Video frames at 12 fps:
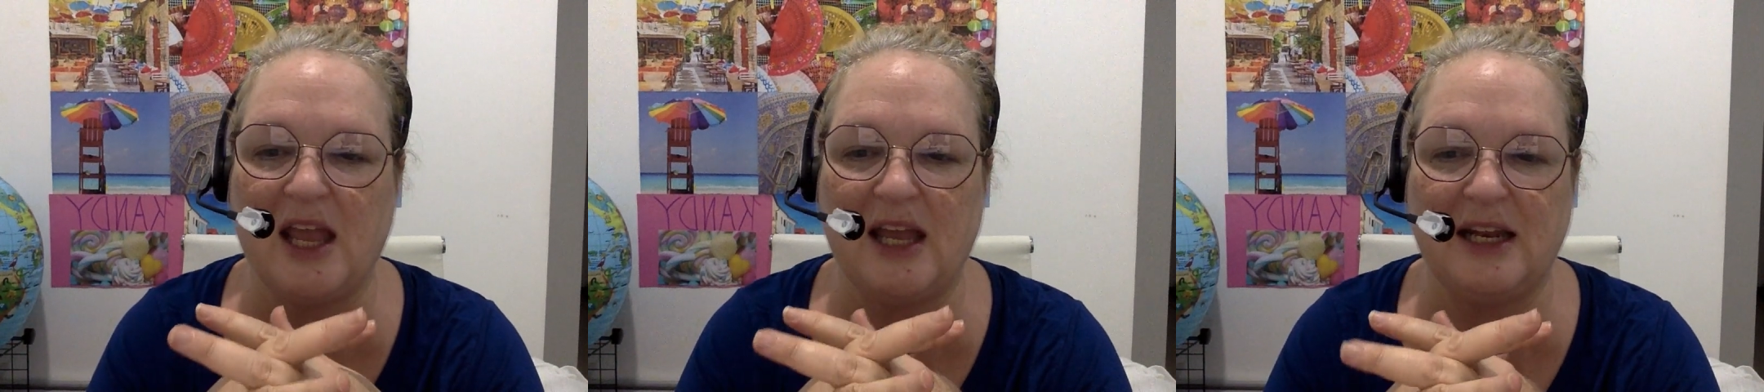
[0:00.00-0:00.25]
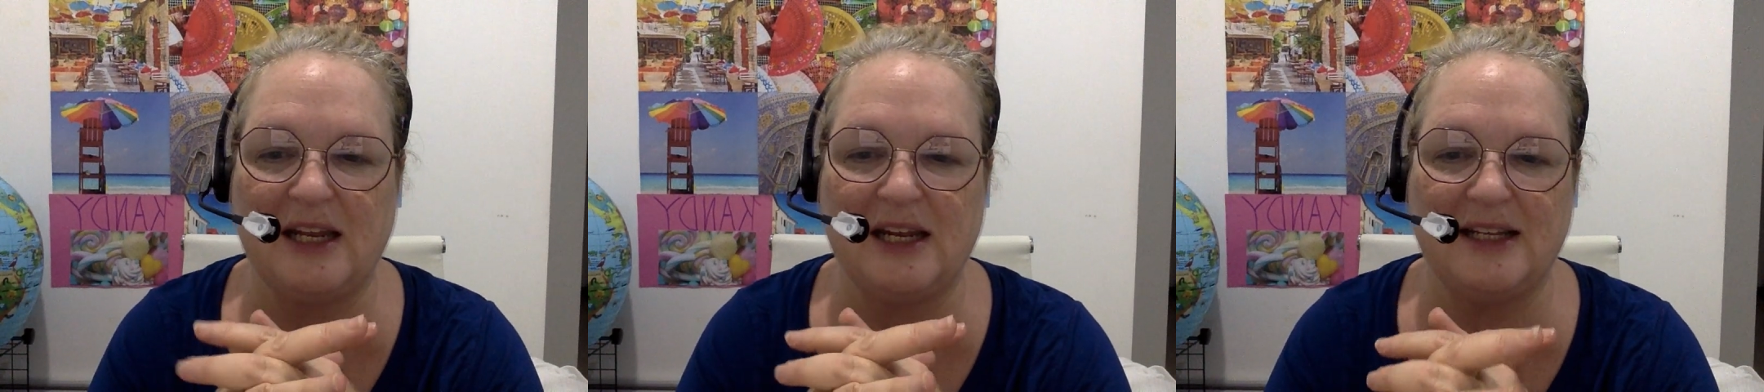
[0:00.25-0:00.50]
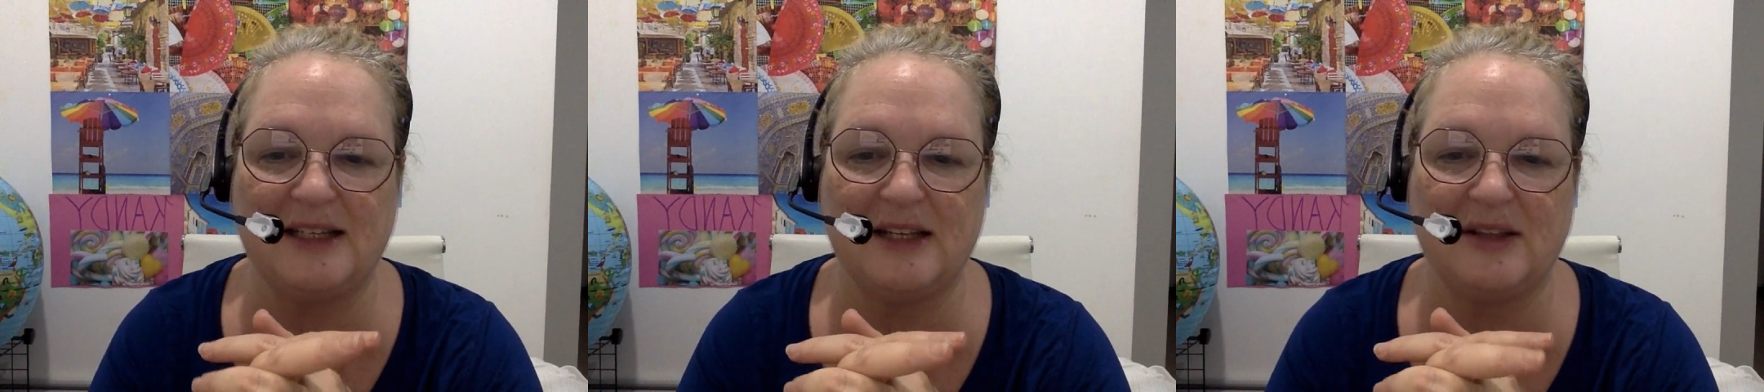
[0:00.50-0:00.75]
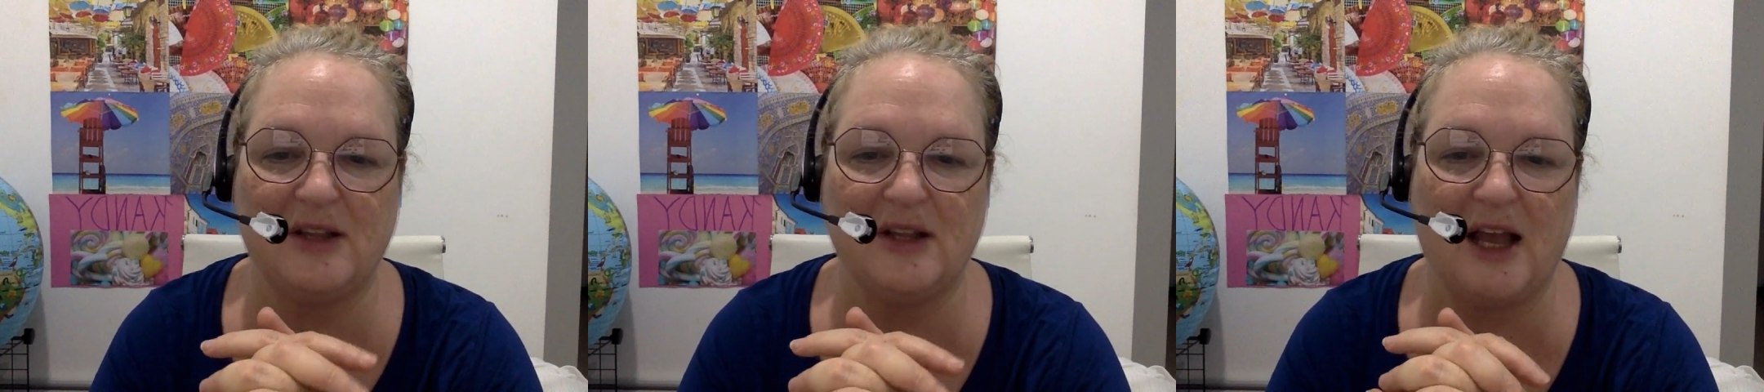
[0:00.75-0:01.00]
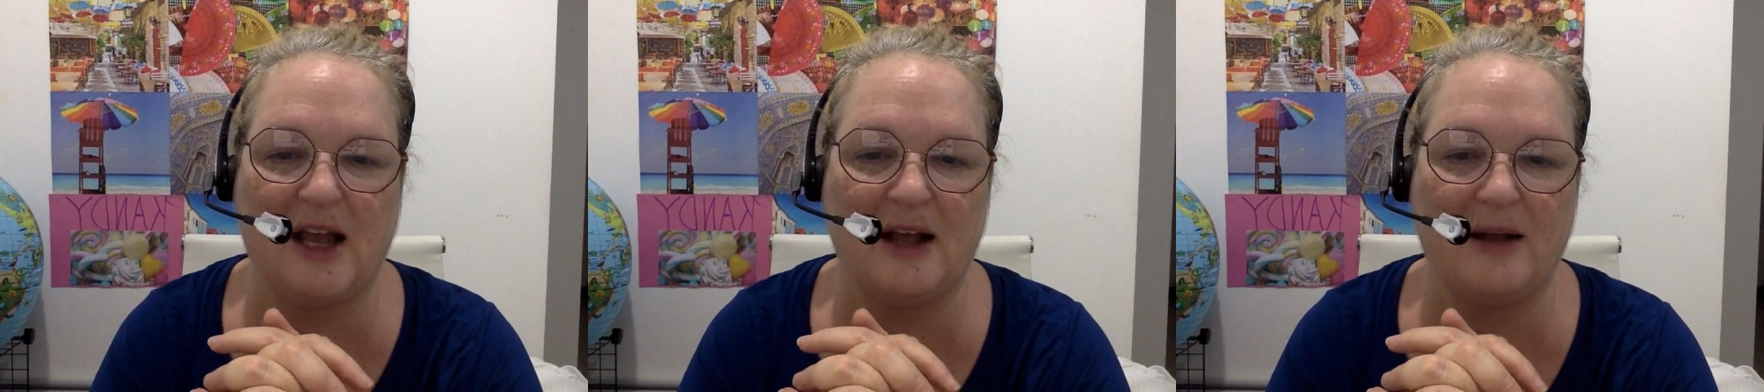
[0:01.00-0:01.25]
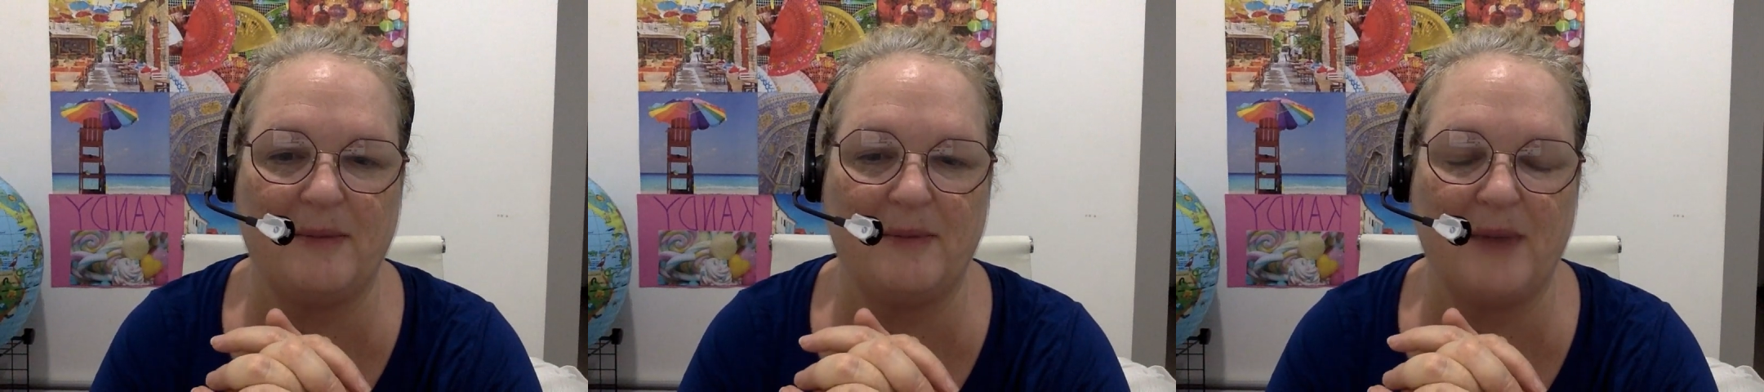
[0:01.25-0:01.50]
And then he said,
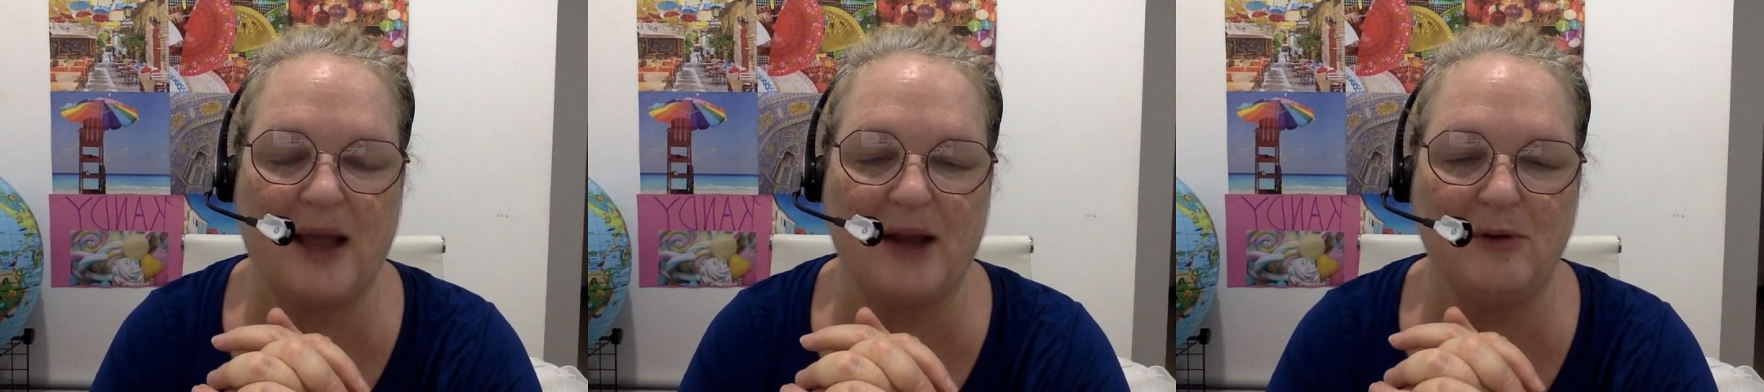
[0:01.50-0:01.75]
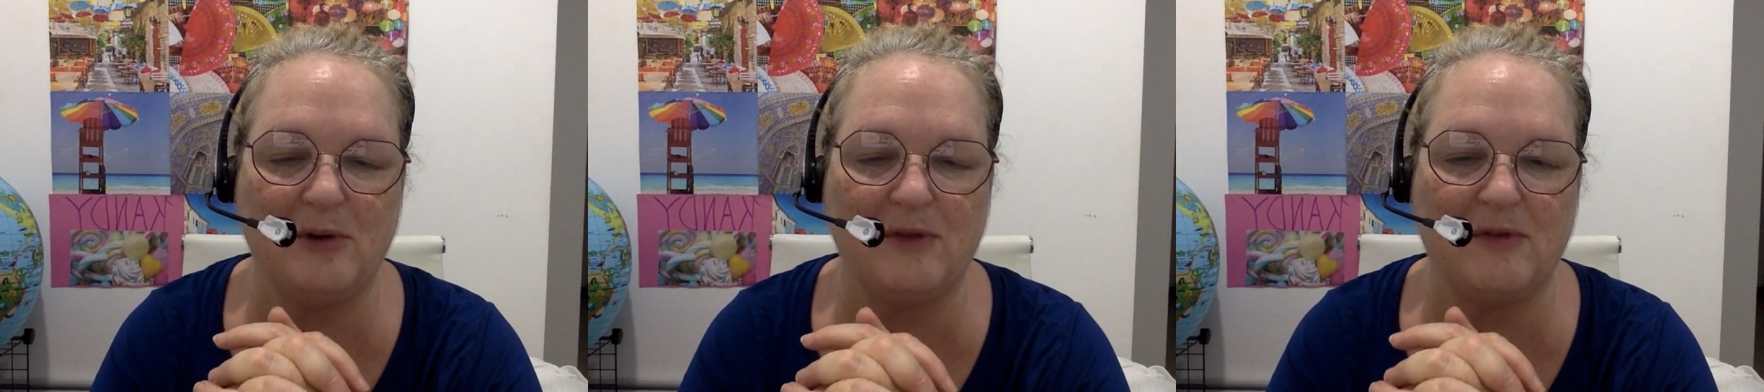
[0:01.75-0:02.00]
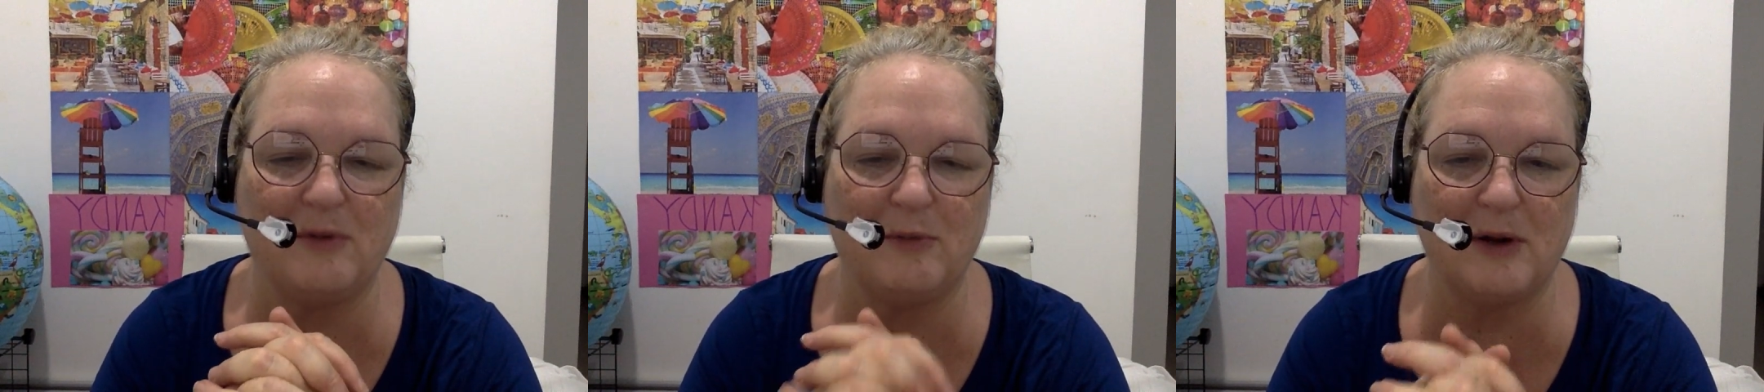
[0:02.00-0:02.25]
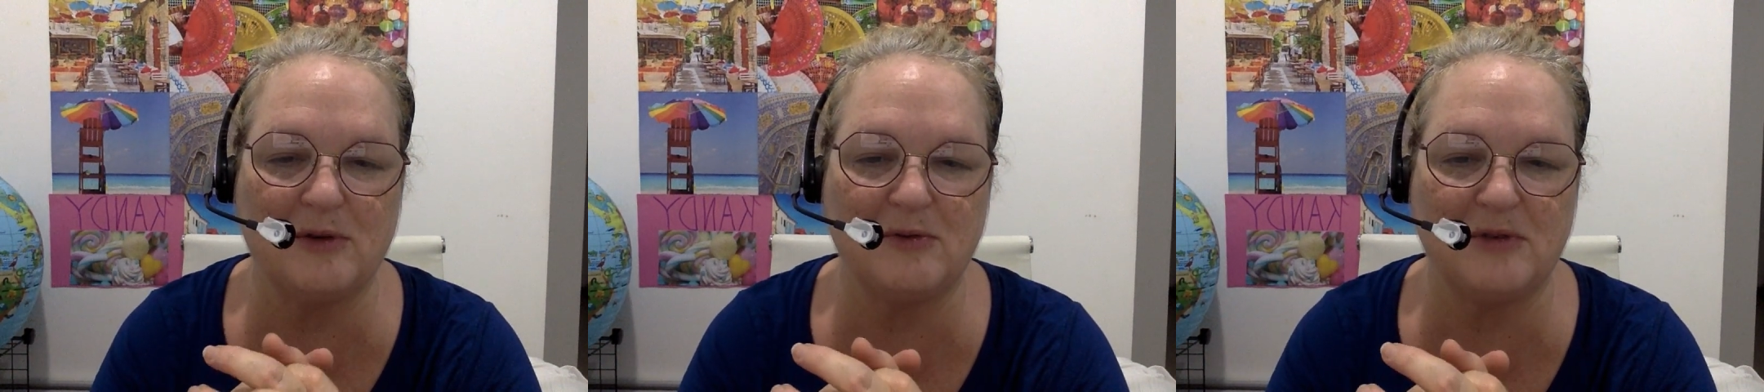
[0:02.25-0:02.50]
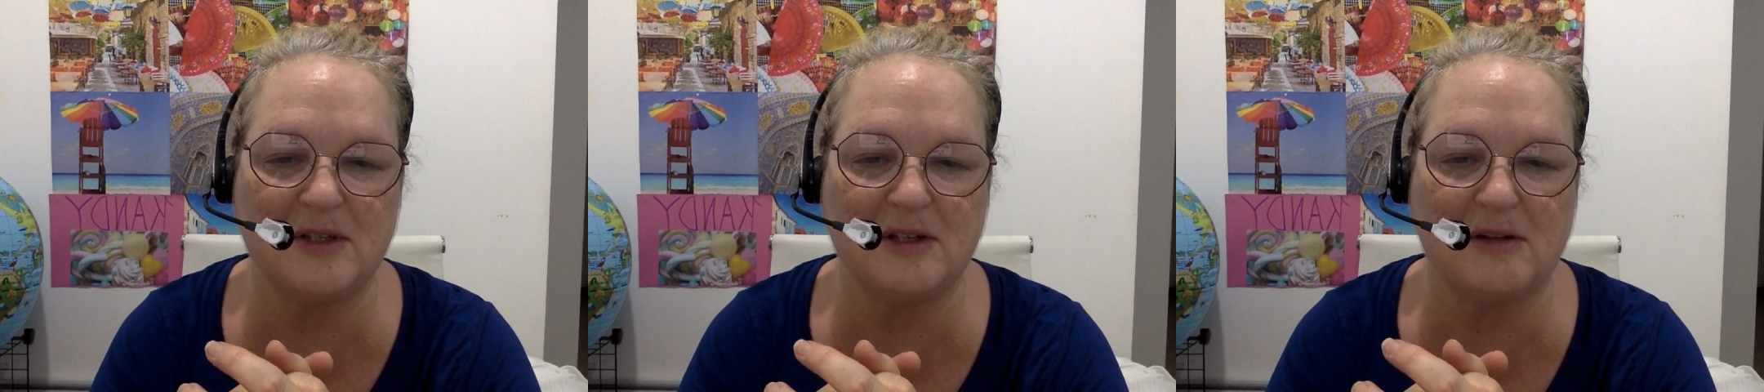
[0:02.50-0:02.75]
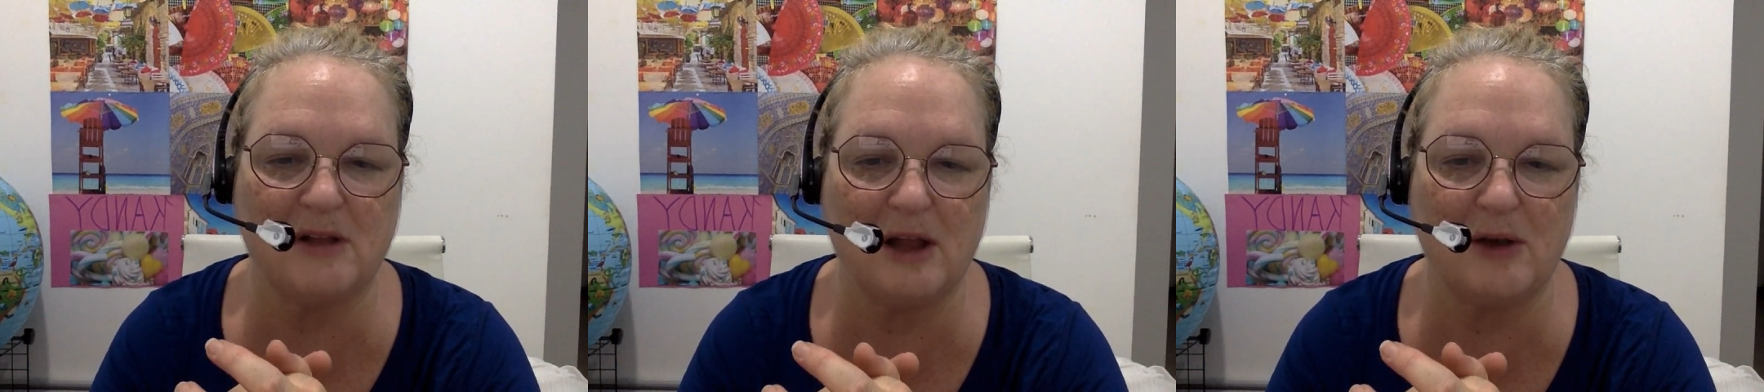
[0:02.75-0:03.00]
I don't know if the road's
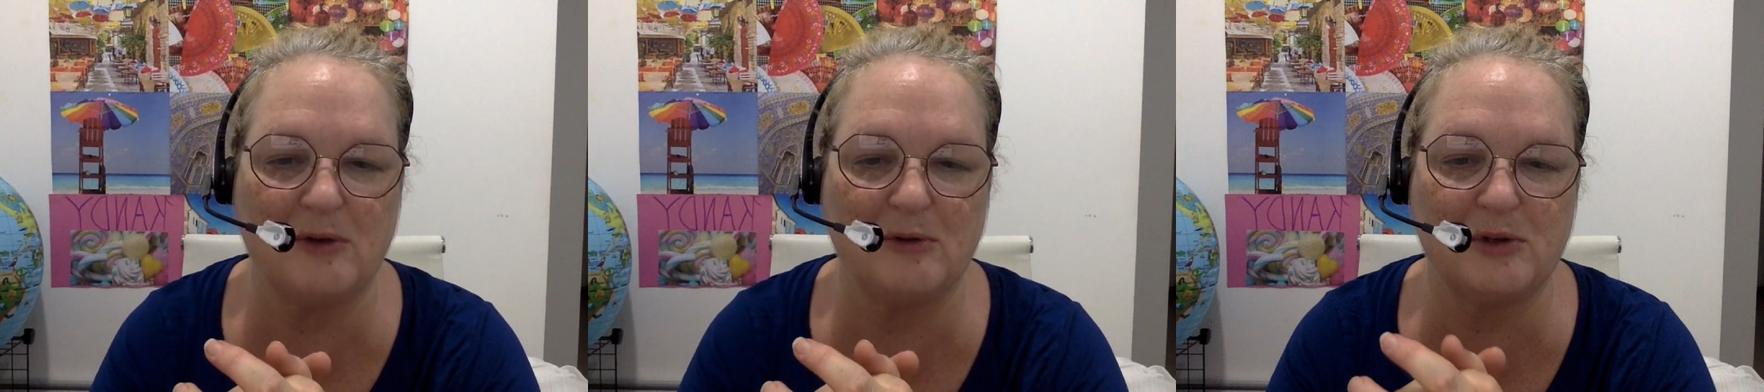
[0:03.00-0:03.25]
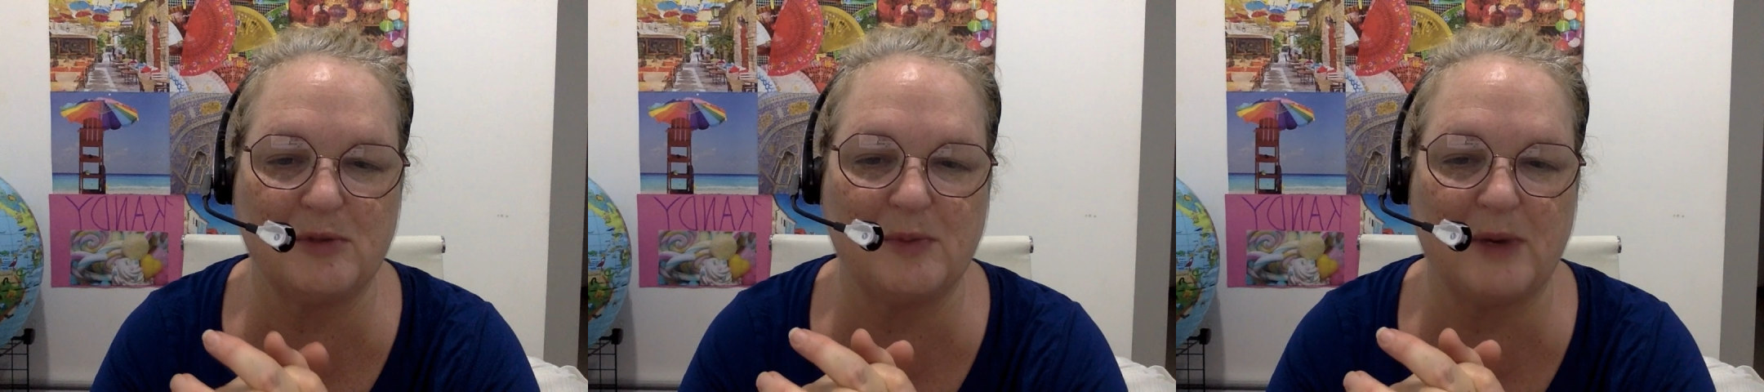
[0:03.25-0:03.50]
closed,